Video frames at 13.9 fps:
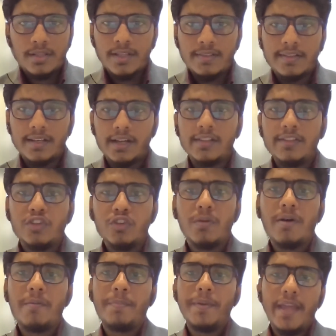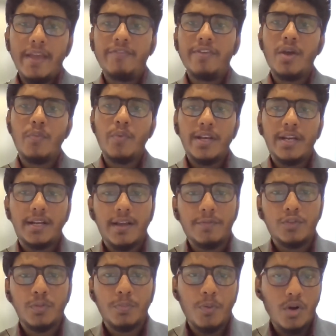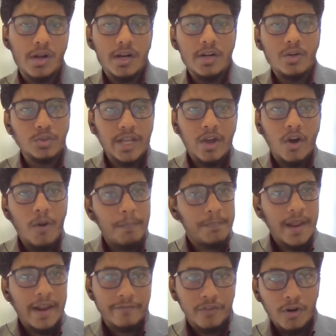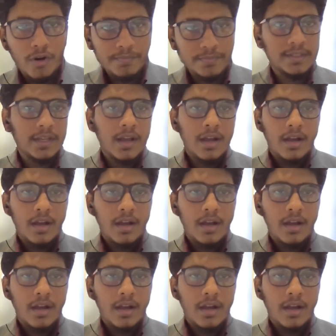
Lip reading: is the consumer behavior when it comes to poker? Do they hop platforms?